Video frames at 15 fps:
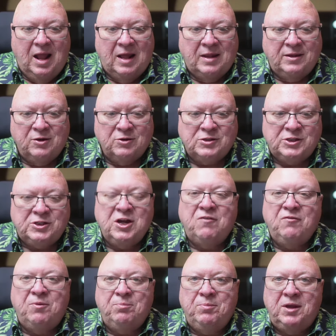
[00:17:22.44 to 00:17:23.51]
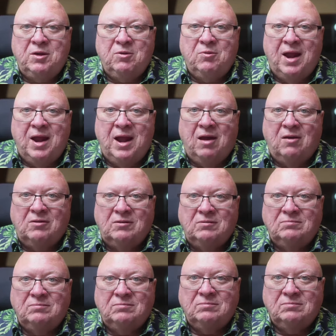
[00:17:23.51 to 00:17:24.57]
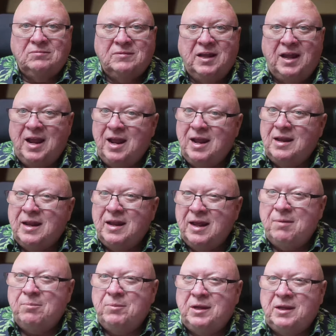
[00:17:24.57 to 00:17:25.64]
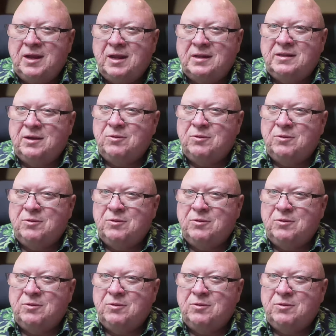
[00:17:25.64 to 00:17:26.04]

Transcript: And they're shoving me around. They hadn't hit me yet.